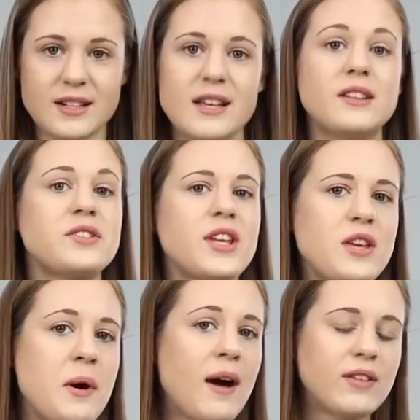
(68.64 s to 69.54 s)
it looks like
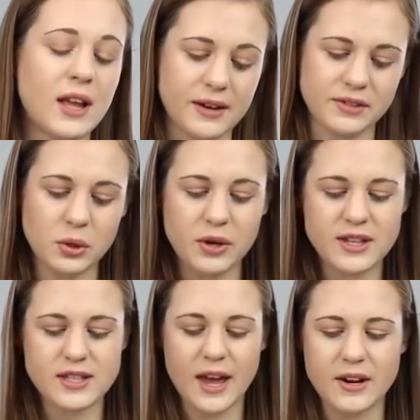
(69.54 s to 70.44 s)
you have a lot of
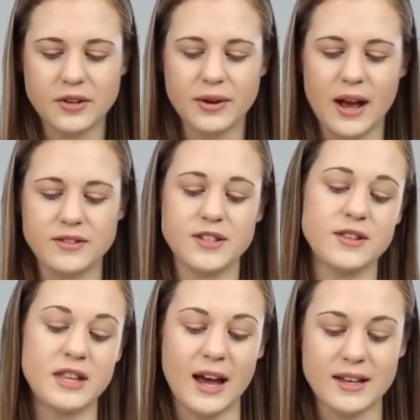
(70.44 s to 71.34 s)
toys scattered around, so
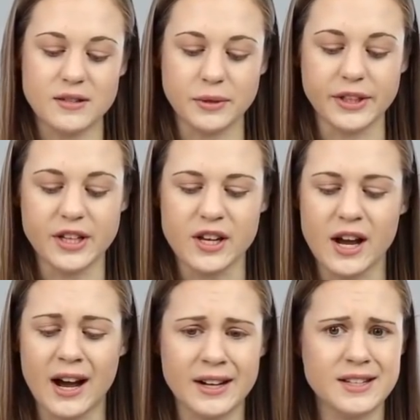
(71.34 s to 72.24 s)
that is really good.
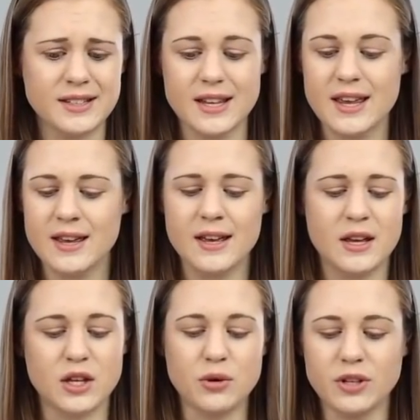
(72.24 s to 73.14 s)
Honestly,
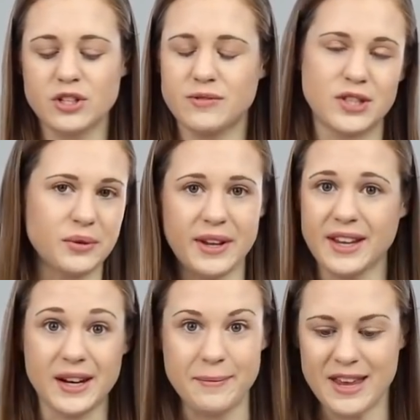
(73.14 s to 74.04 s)
you are doing
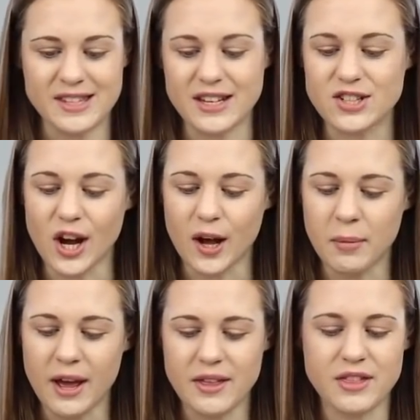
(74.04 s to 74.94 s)
an amazing job.
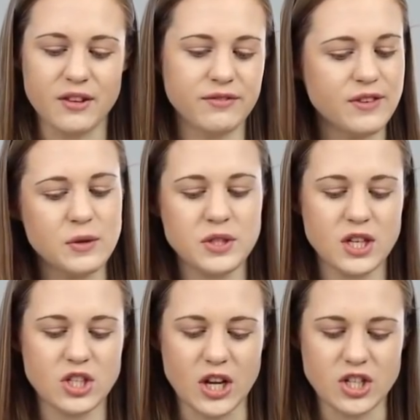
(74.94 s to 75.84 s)
The few
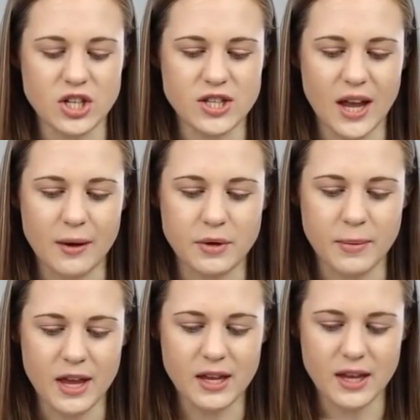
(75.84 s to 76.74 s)
suggestions I would
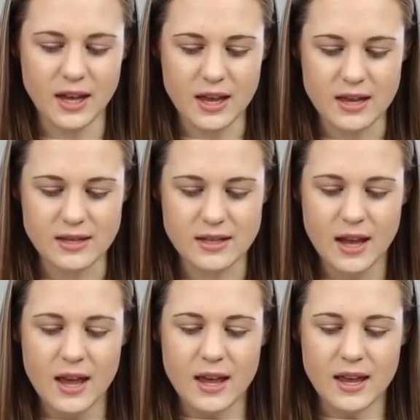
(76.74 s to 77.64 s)
make is
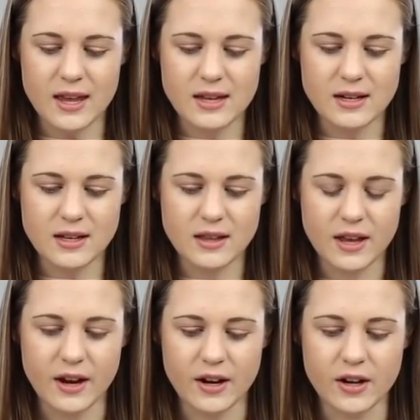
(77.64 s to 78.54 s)
in
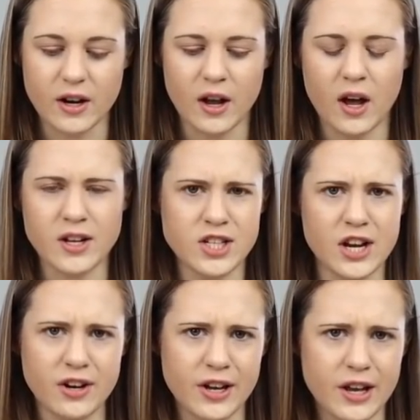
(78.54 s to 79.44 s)
their hutch
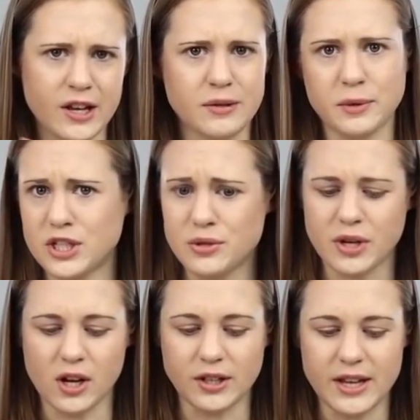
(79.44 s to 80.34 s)
area, which you
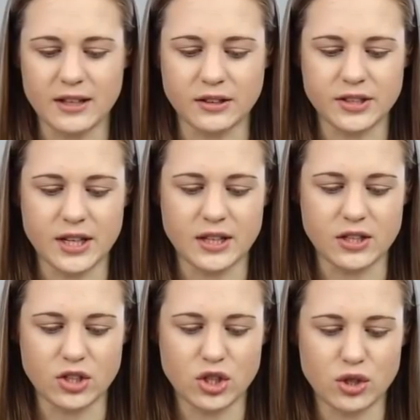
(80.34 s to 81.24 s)
called it, it looks like
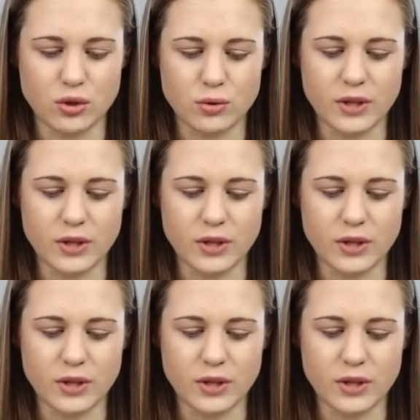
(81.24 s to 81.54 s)
there's two